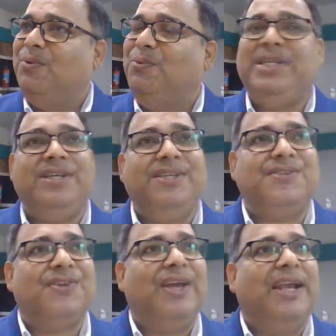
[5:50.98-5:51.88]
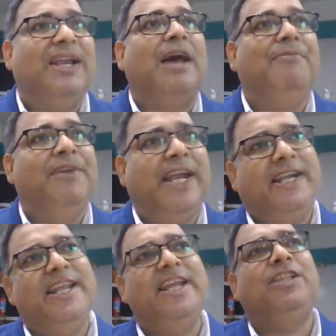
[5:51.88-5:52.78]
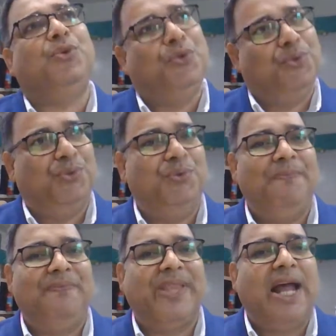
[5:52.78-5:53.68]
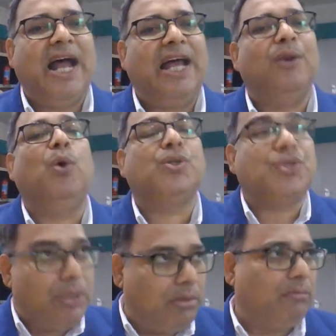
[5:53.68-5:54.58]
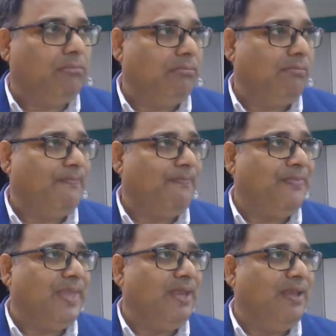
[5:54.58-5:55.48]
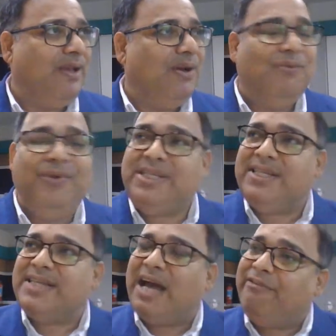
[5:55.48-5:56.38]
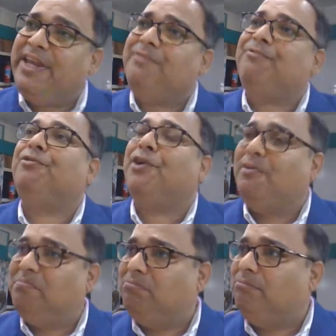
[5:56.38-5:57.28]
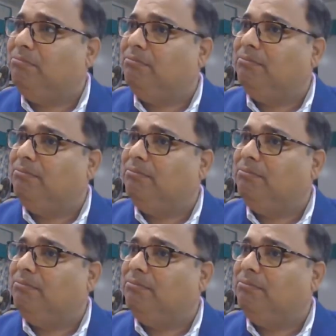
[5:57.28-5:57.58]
which is navigating through an ocean which is away from